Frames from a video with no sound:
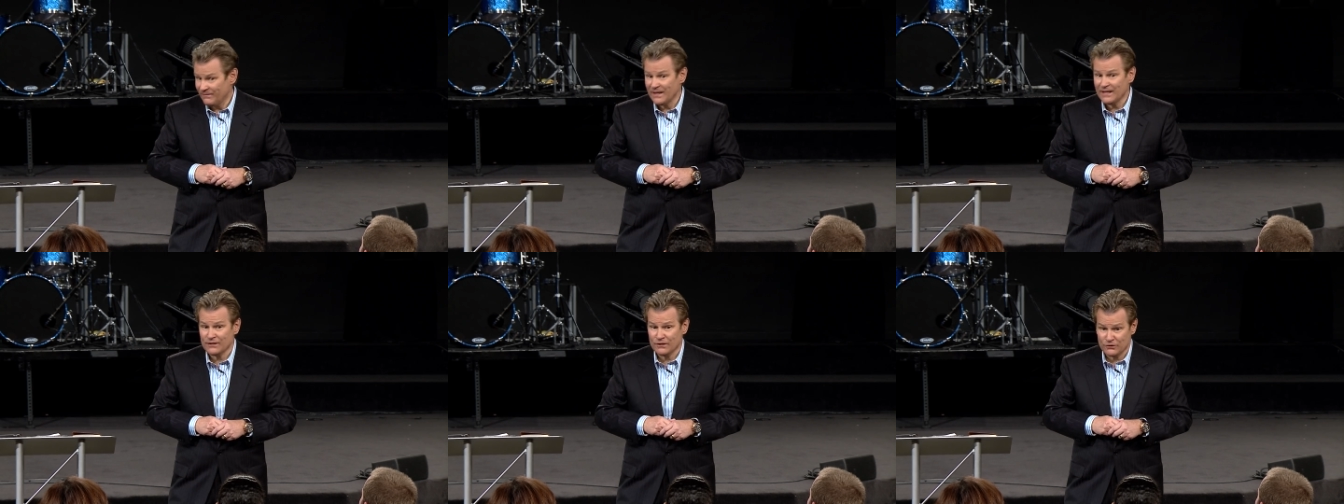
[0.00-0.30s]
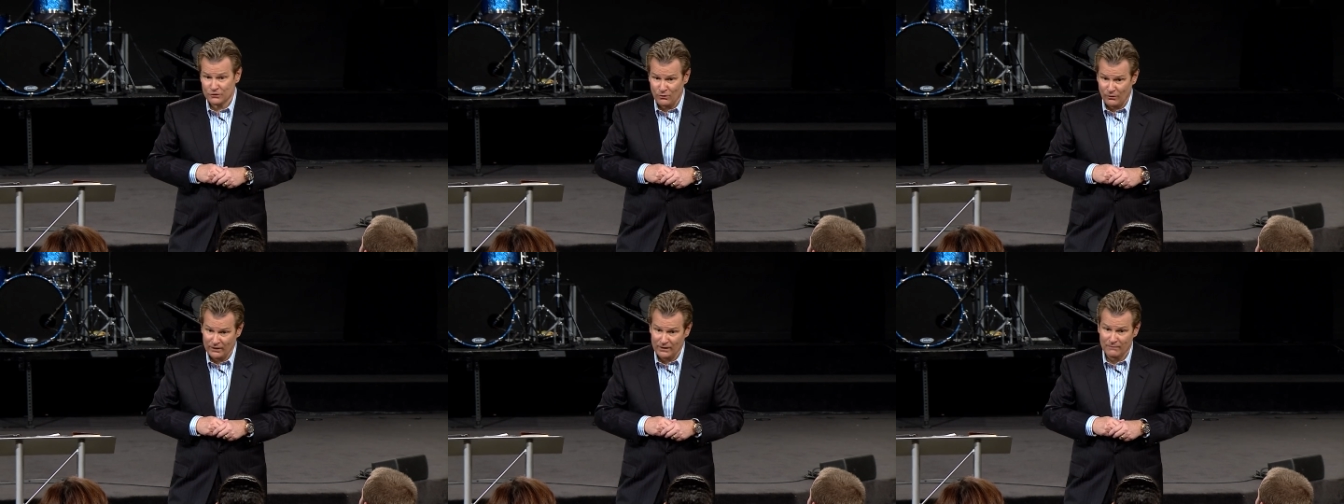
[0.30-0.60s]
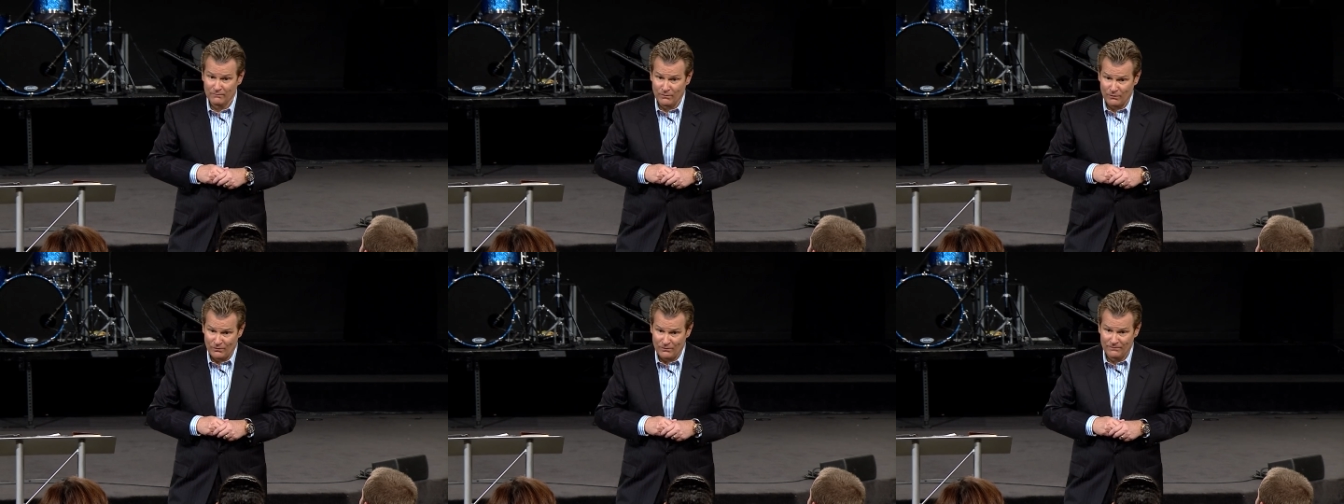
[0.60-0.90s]
is a
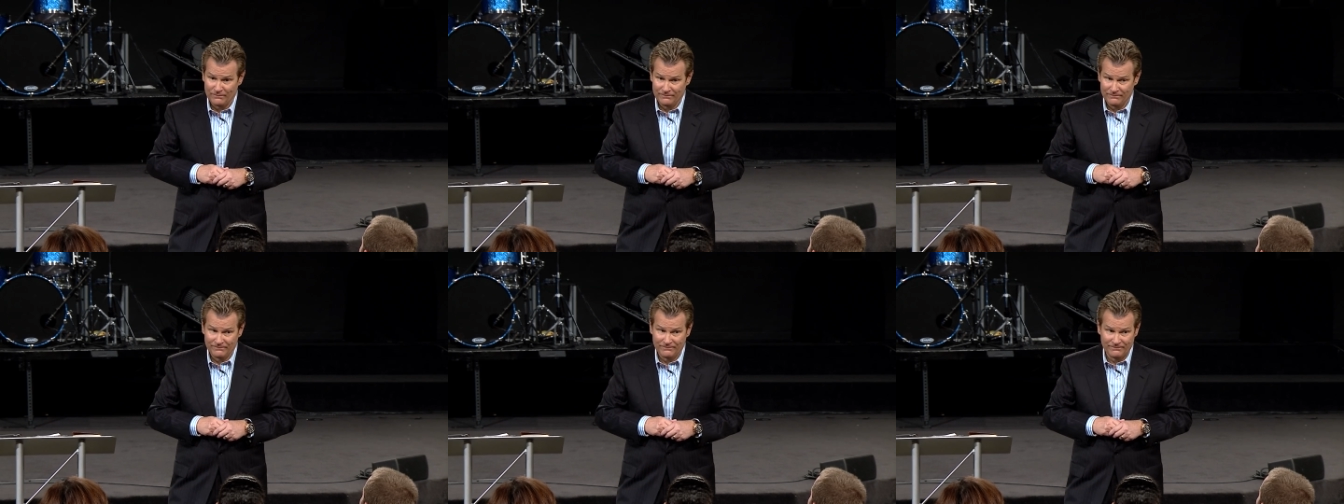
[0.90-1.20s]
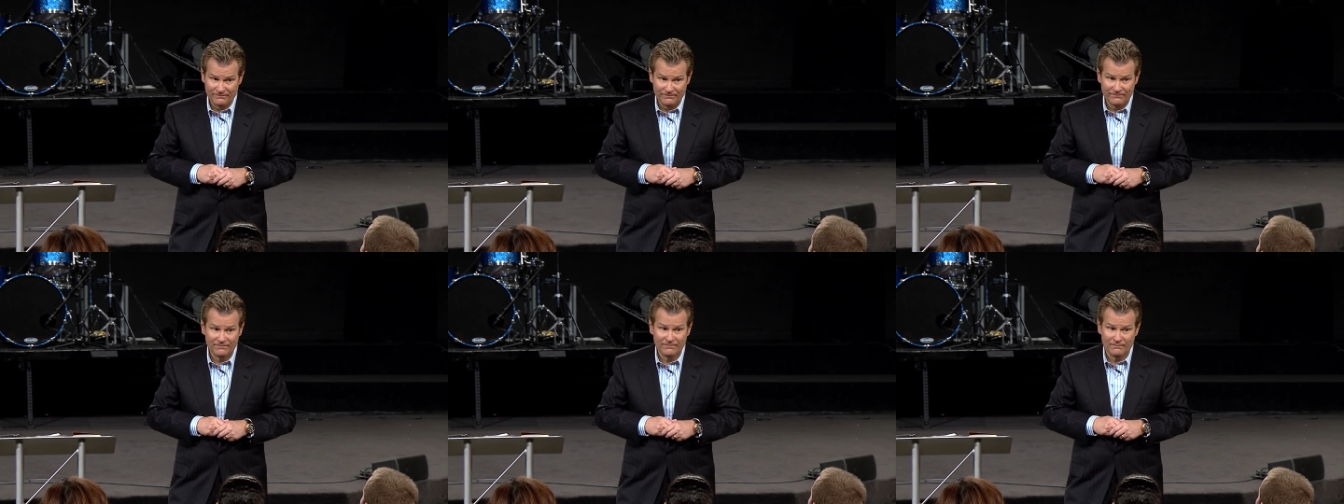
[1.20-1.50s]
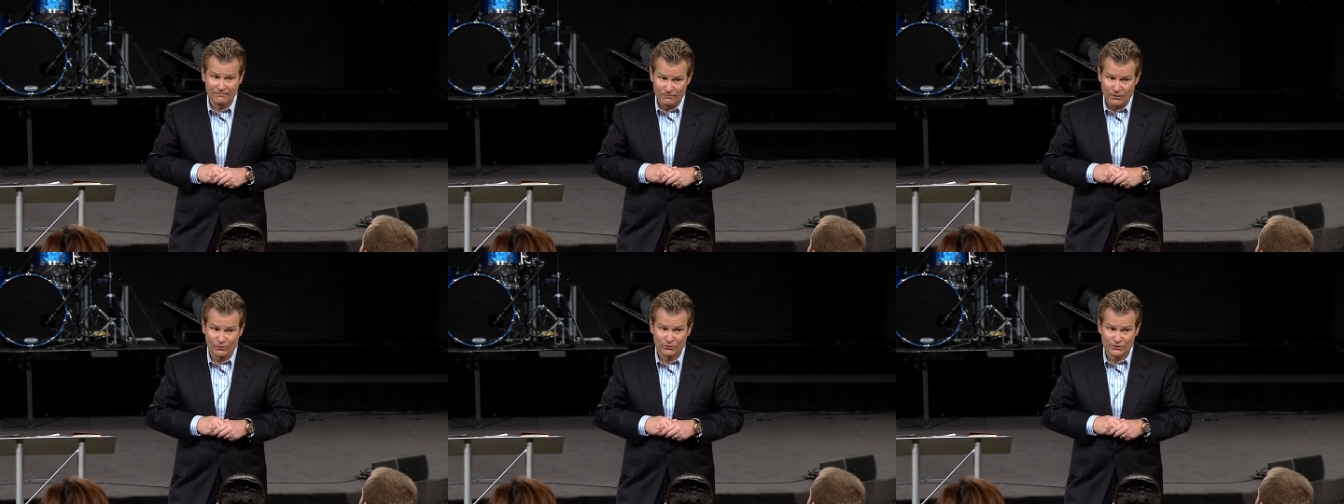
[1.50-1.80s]
toilet bowl.
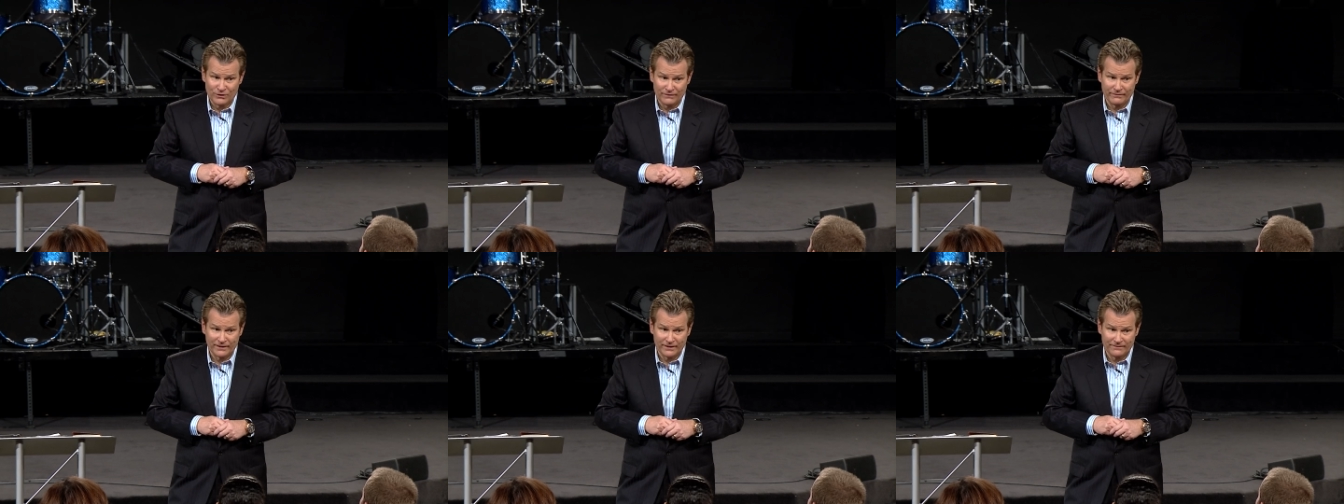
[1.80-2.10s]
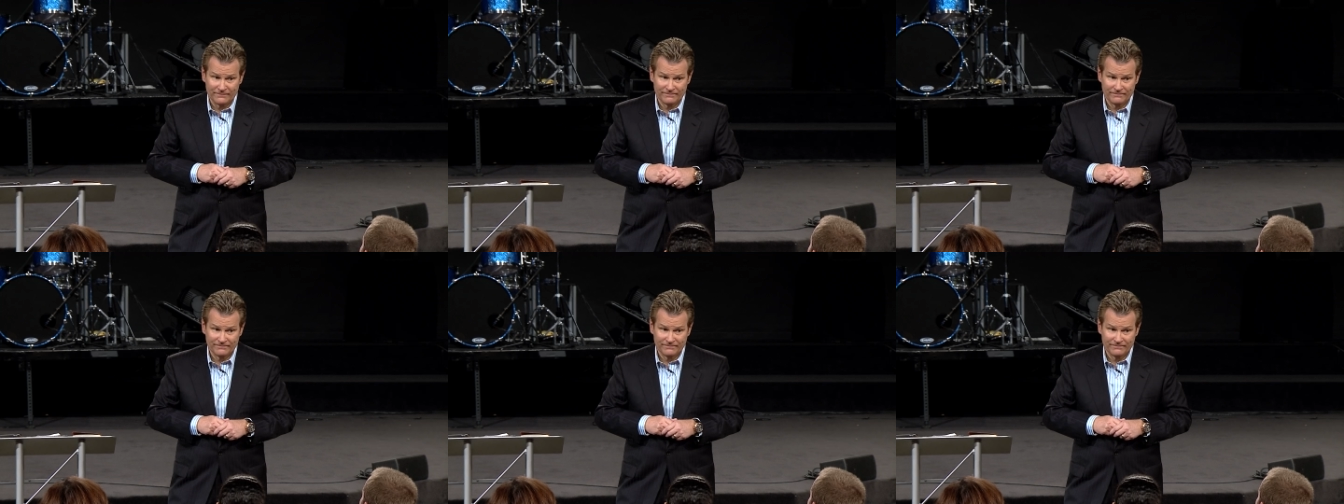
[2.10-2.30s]
Most of it.